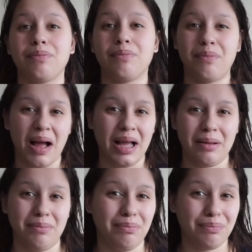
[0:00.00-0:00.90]

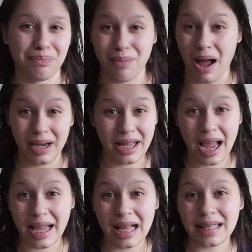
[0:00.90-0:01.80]
my body,
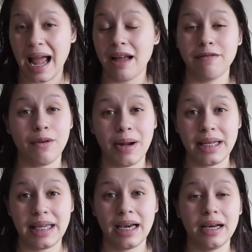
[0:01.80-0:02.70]
I guess. I have no
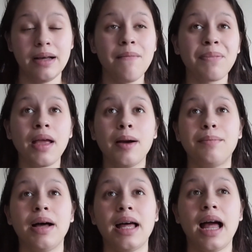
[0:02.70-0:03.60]
idea.
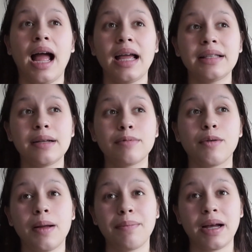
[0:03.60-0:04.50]
But I ended up
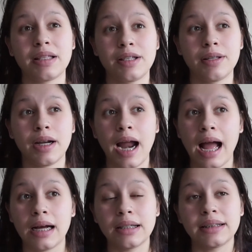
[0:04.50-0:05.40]
going back to their
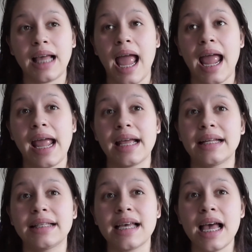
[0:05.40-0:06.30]
house
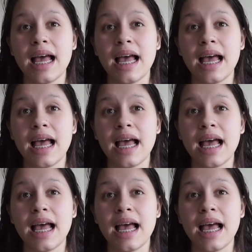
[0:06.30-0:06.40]
and